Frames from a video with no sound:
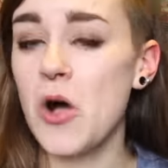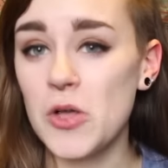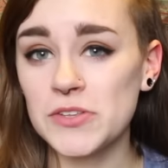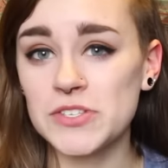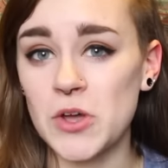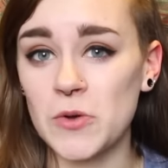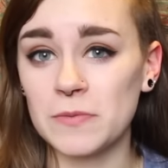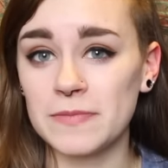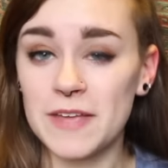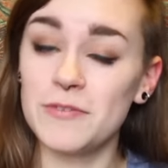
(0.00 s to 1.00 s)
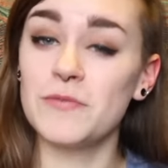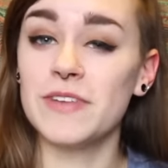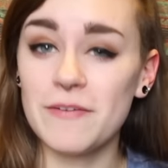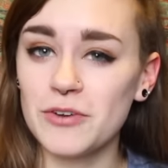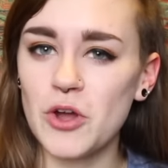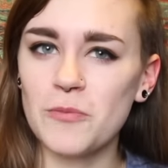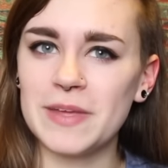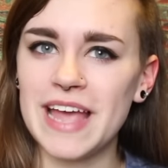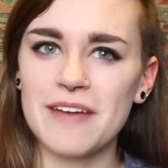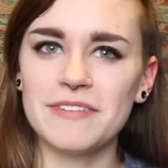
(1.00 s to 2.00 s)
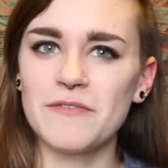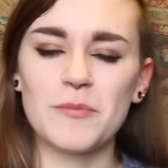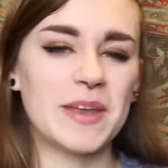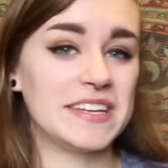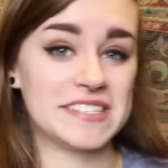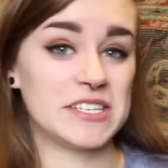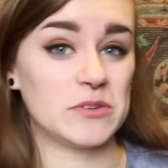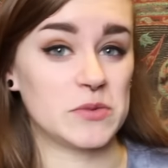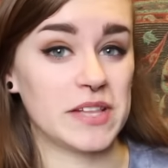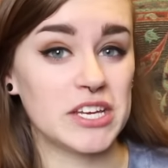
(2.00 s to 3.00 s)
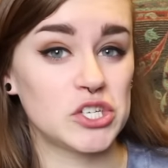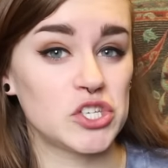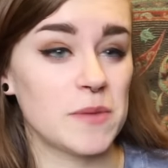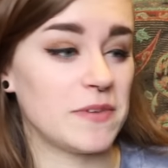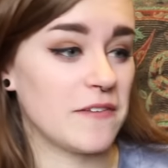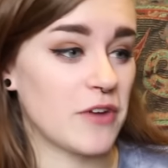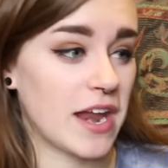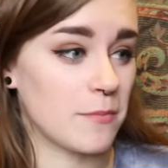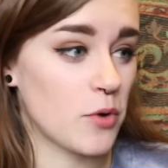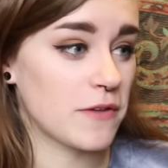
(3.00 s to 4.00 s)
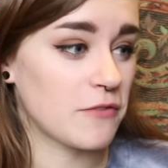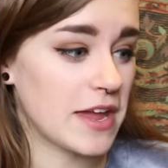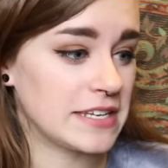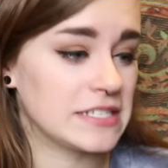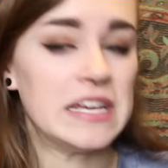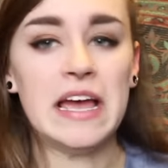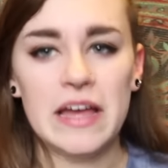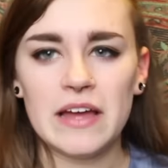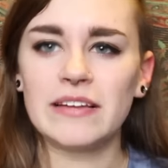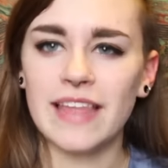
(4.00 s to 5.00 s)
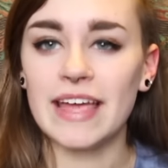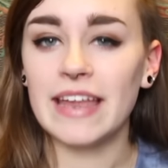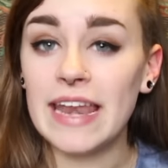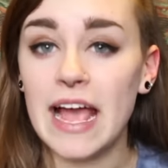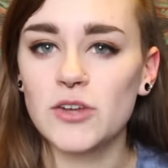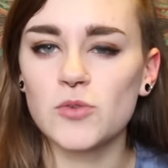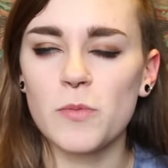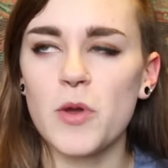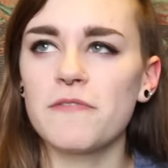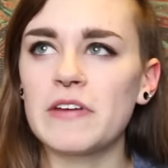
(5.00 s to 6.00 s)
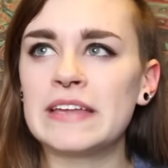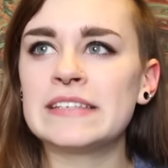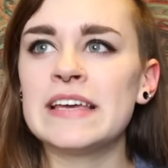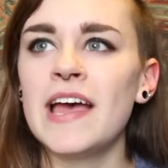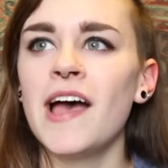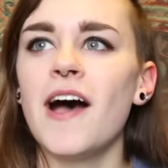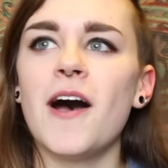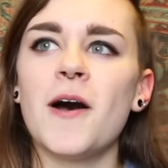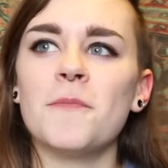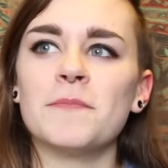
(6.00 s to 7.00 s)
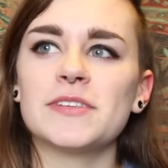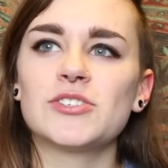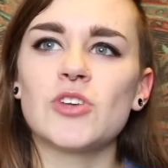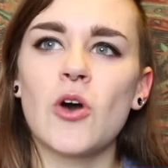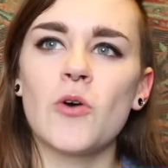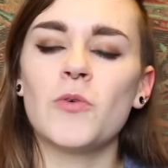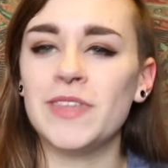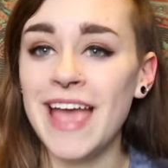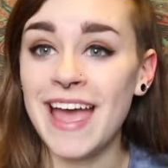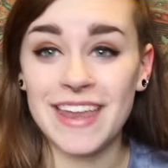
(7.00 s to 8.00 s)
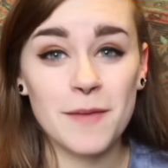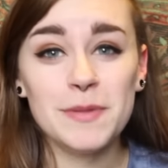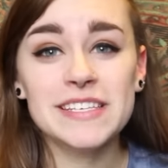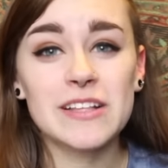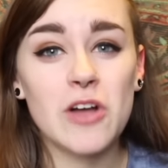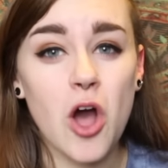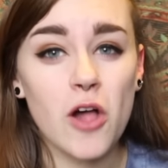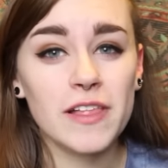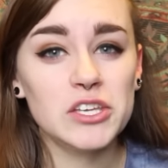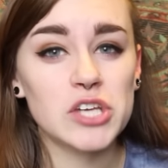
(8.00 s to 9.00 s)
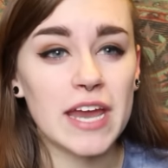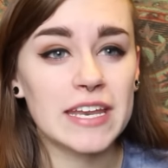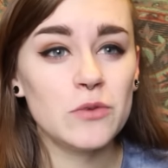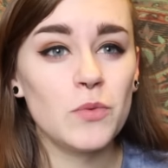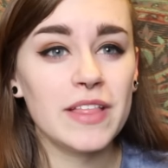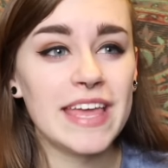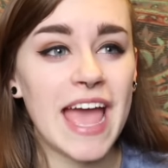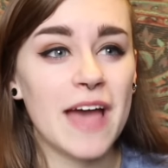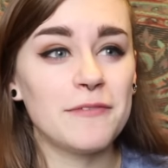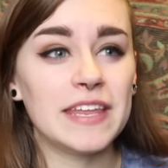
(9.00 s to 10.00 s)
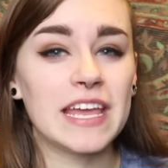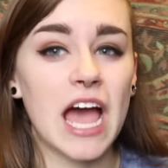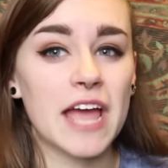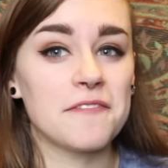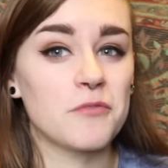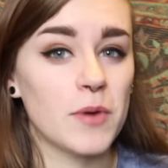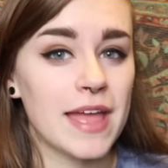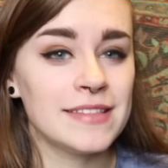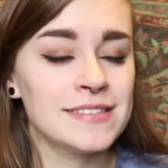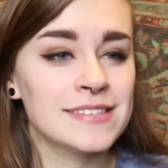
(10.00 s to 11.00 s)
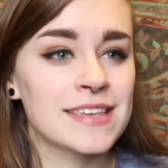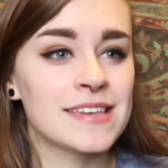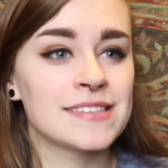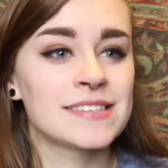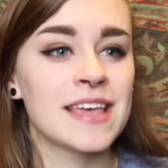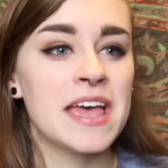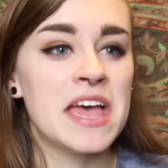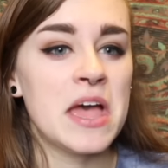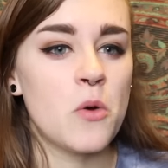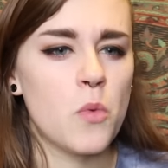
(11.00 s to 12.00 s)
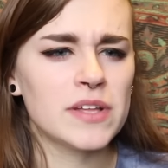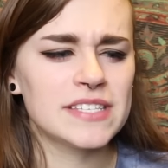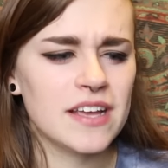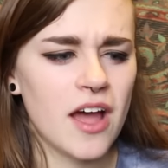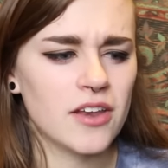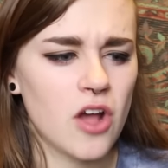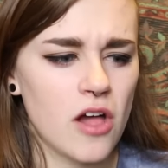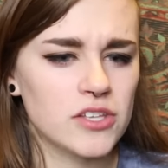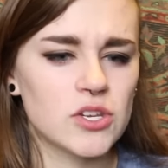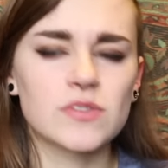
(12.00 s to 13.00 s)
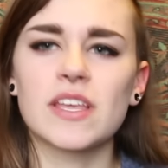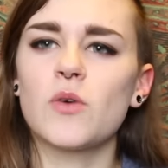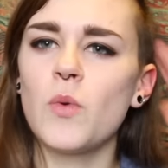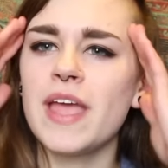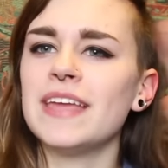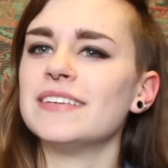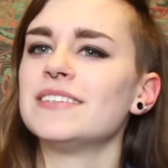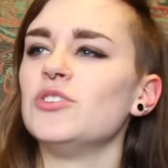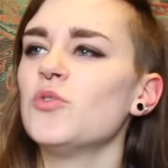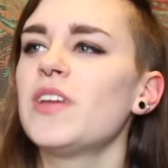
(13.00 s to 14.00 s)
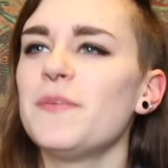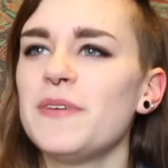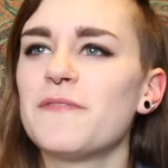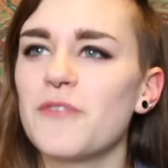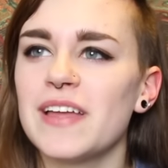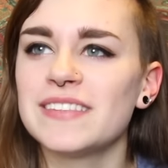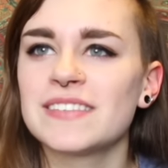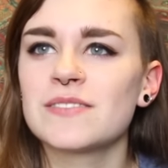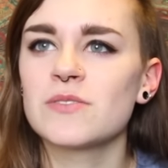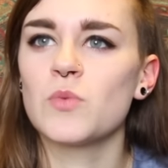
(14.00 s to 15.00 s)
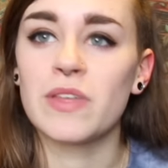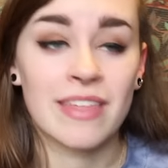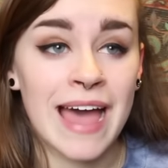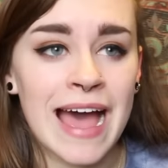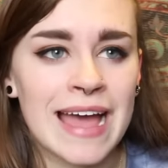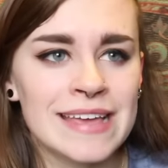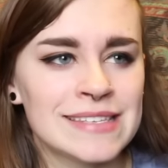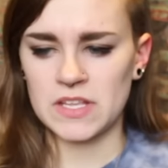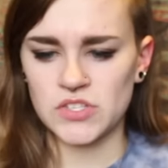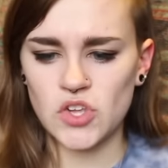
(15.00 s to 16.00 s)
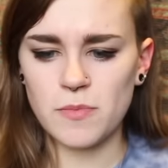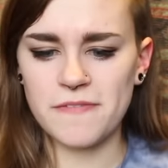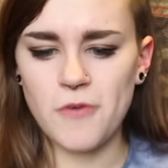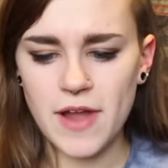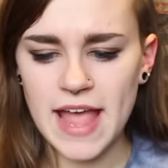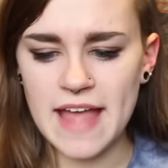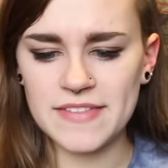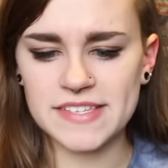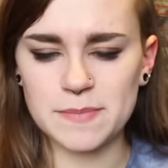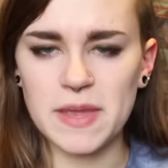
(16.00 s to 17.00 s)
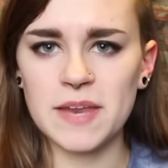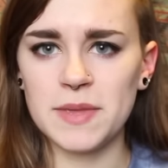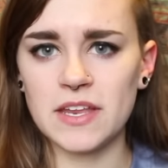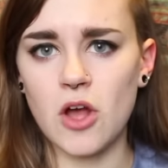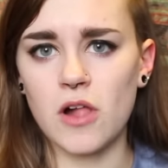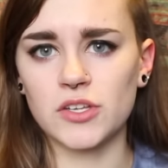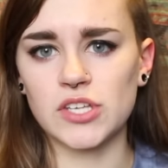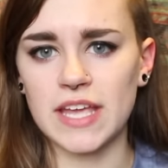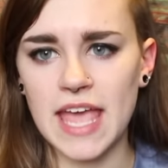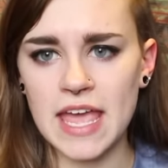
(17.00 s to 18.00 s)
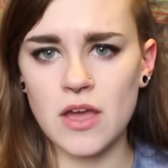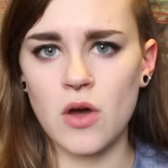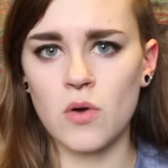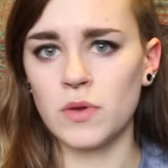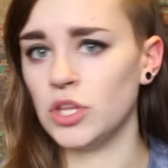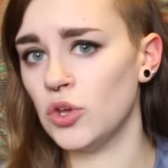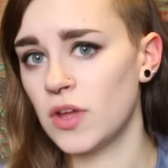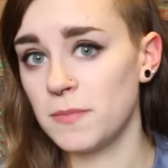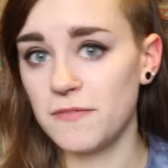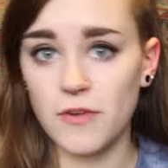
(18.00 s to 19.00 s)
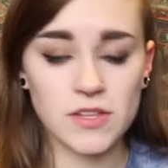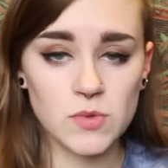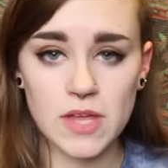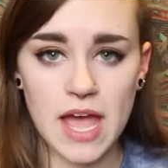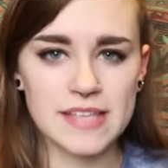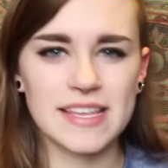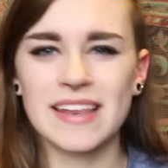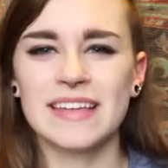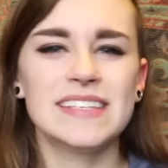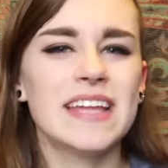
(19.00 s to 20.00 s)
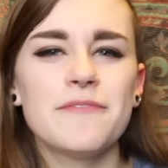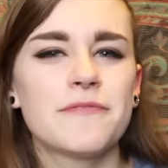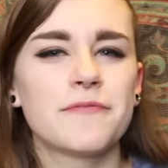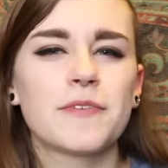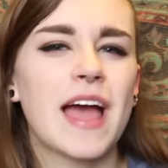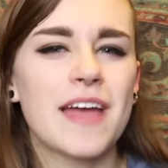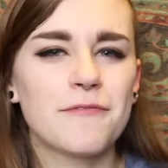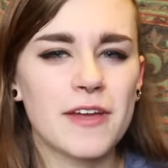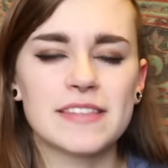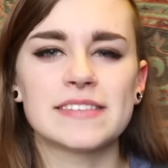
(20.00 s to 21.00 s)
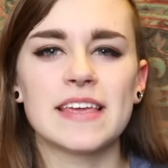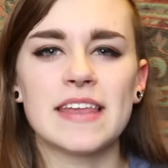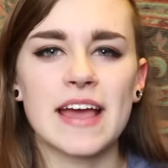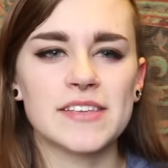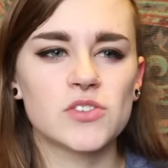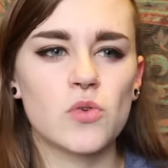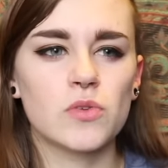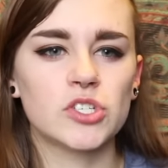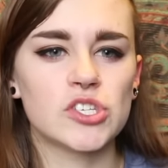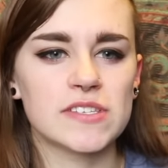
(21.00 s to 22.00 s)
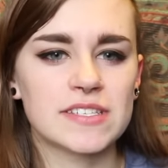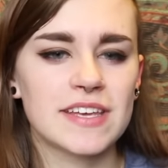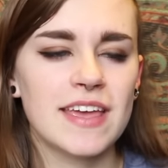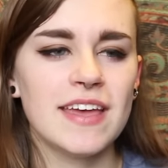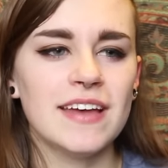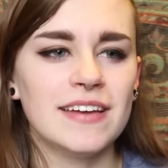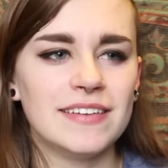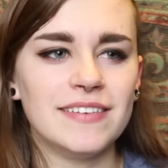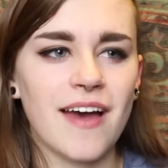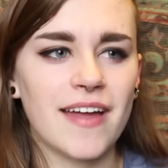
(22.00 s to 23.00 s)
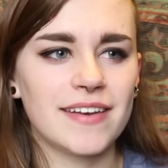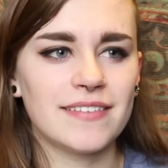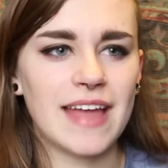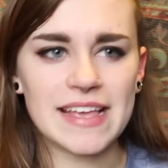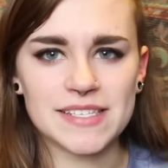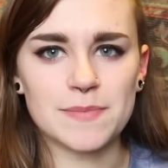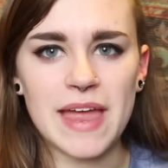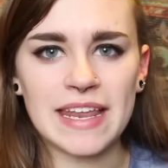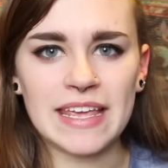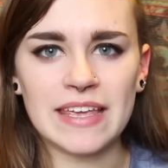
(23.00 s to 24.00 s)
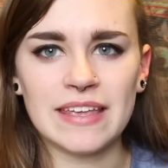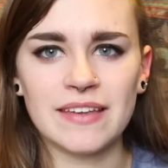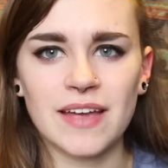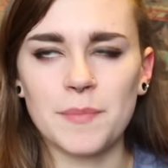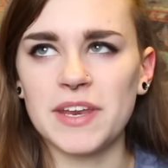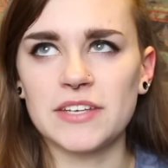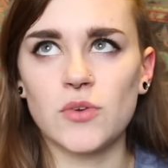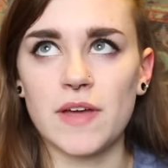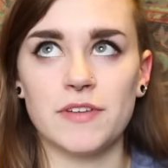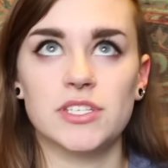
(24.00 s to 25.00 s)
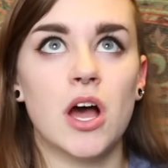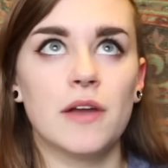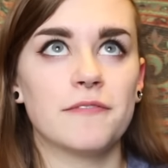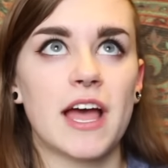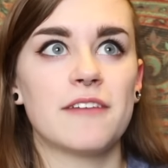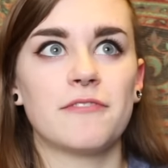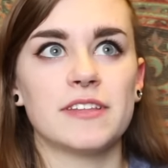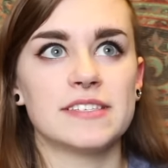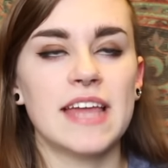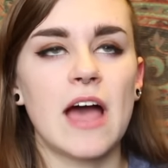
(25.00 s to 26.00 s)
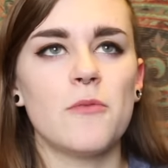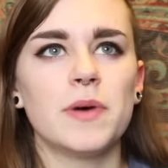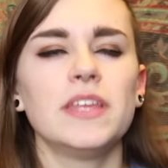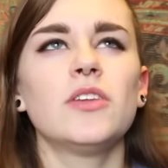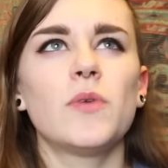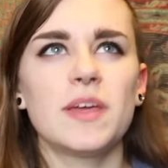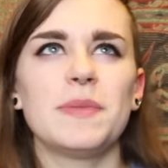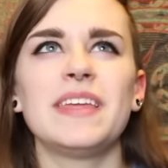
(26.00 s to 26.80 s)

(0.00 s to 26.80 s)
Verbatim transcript: Also, if you've never known me, I've never been in a serious relationship, never had a boyfriend, like an actual boyfriend. Um, so yeah, and up until college, I didn't really have any guy friends because once I got in college, I was like, wait, you can be friends with guys? So before I had this epitome in college, like, hey, yo, you can be friends with guys, and I did have guy friends in high school, just not as many, I mean, I don't have a ton of guy friends now, but you know what I